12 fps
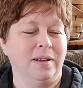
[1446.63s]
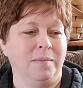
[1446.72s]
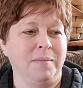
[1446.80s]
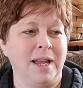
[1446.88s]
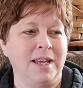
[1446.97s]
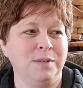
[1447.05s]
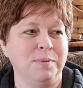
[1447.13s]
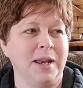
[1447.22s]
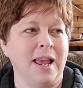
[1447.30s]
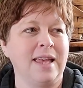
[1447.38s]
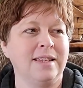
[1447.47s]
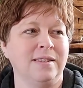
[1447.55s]
my husband
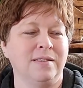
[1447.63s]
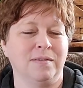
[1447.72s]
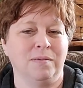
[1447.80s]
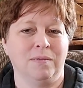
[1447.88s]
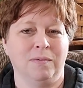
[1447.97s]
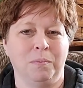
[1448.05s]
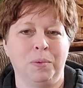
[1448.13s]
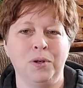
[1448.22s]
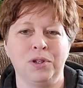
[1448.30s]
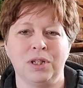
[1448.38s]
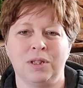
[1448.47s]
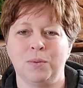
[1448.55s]
has
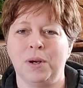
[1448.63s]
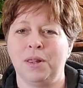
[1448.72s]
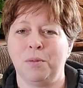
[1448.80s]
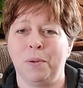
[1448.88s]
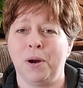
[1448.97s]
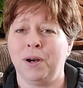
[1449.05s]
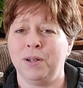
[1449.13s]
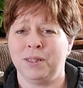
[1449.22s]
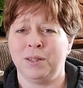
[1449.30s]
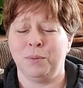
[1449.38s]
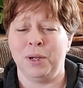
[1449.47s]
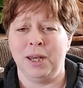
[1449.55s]
purchased one of the parts
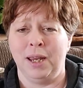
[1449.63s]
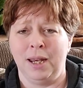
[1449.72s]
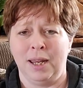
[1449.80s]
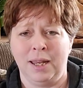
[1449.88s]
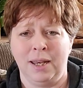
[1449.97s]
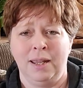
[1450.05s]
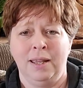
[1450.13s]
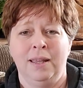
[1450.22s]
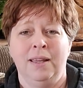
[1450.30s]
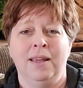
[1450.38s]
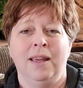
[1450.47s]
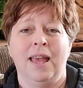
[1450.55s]
that we needed,
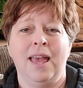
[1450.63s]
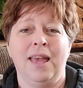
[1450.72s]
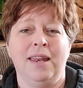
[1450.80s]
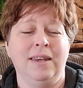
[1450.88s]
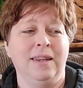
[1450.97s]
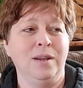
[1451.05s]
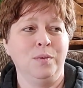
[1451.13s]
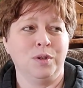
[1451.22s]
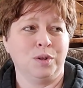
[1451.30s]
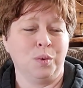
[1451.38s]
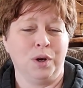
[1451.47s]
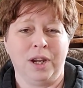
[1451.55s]
and it
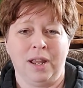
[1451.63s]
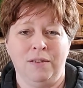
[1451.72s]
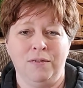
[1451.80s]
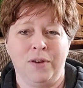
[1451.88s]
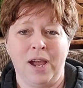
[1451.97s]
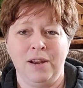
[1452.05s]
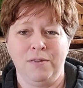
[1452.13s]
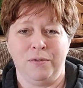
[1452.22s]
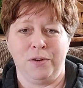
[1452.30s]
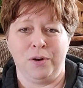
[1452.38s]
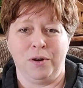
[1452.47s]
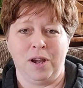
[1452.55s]
was working fine
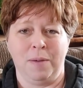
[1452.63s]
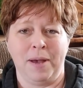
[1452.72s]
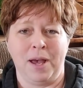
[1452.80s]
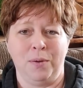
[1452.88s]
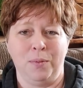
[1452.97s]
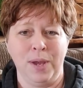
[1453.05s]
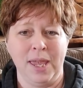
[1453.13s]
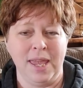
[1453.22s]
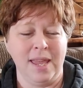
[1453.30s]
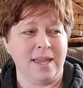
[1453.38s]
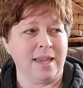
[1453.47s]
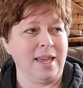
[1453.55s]
for about a
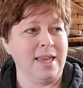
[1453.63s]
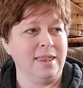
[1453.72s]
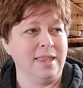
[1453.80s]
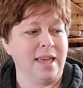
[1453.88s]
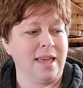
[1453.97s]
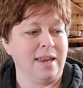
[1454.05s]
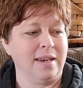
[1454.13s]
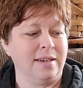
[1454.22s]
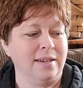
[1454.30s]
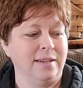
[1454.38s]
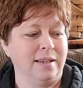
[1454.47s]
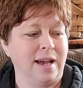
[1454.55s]
week, and then
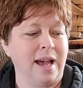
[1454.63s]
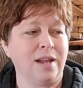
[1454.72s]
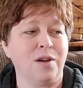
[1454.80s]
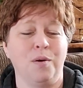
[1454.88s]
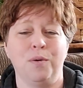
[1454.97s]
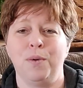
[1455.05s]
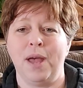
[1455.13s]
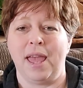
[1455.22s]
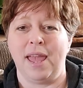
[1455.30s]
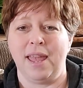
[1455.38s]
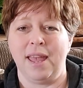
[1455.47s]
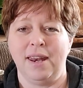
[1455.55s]
I go
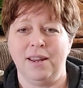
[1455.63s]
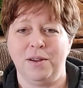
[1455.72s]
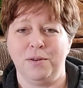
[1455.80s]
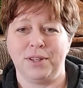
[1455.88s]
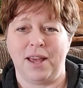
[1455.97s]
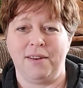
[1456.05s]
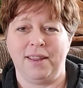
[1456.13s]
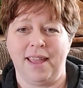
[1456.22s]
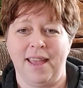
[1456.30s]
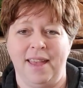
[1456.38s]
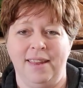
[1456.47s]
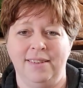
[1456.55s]
away and it goes out
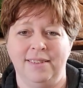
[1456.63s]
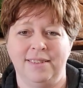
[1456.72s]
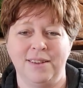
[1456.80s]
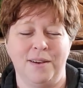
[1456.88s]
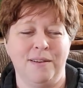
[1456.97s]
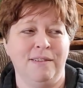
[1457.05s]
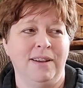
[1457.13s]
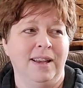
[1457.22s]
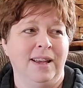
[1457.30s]
again. So,